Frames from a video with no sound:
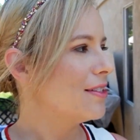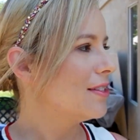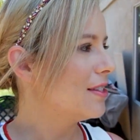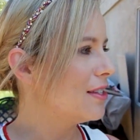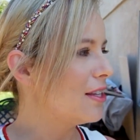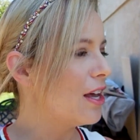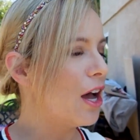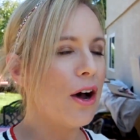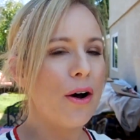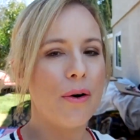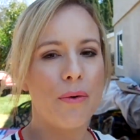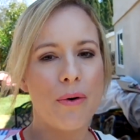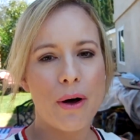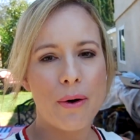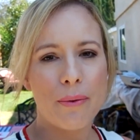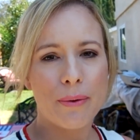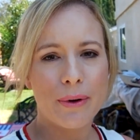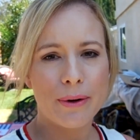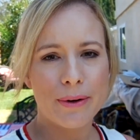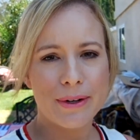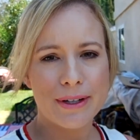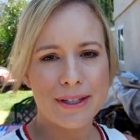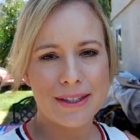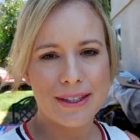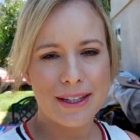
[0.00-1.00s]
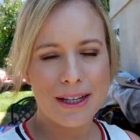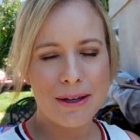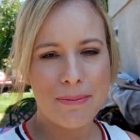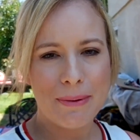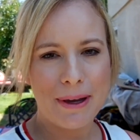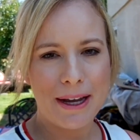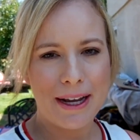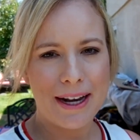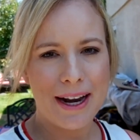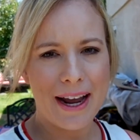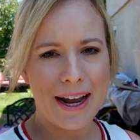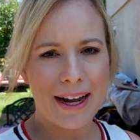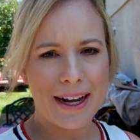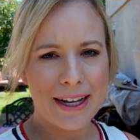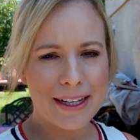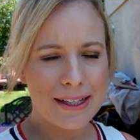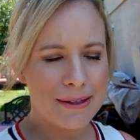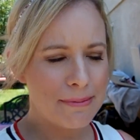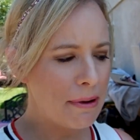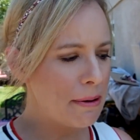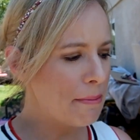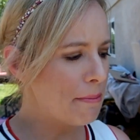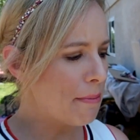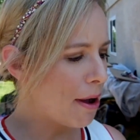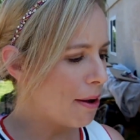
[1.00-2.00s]
So while we were sleeping, I
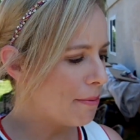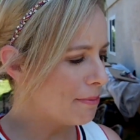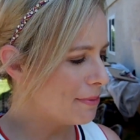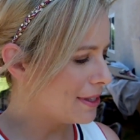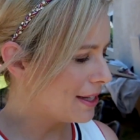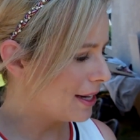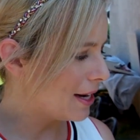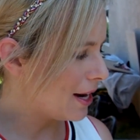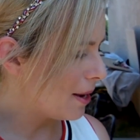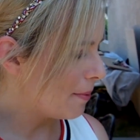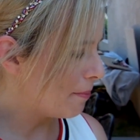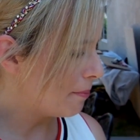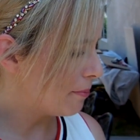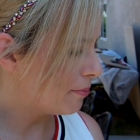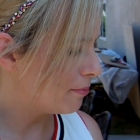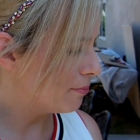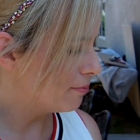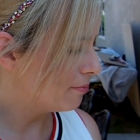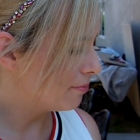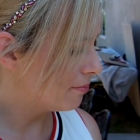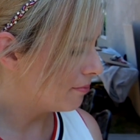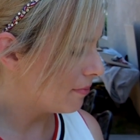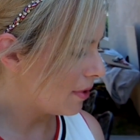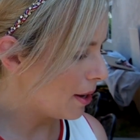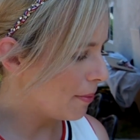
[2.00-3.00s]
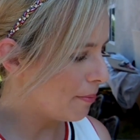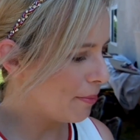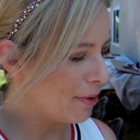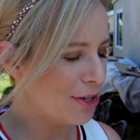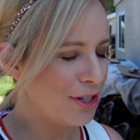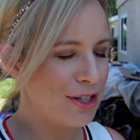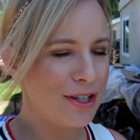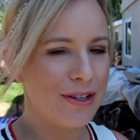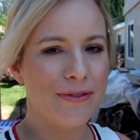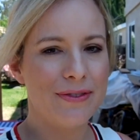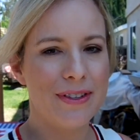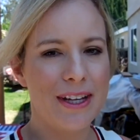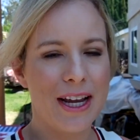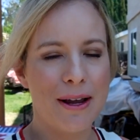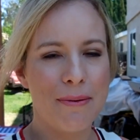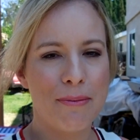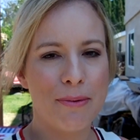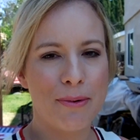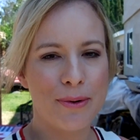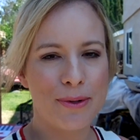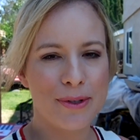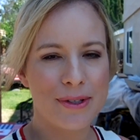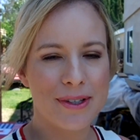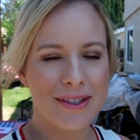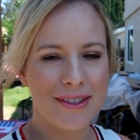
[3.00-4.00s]
guess my mom set up a bunch of
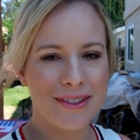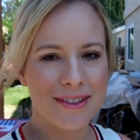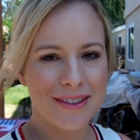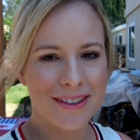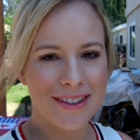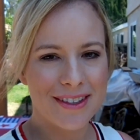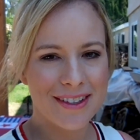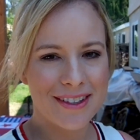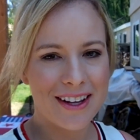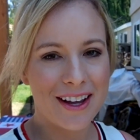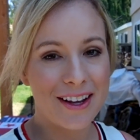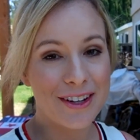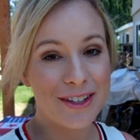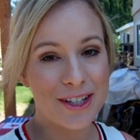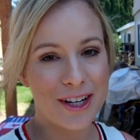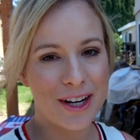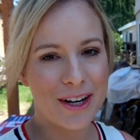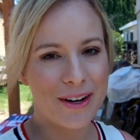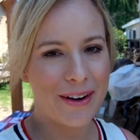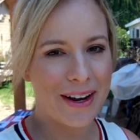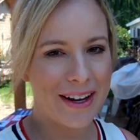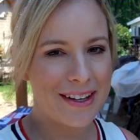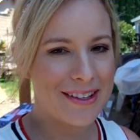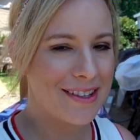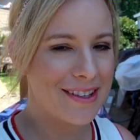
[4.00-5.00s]
tables. I'll show you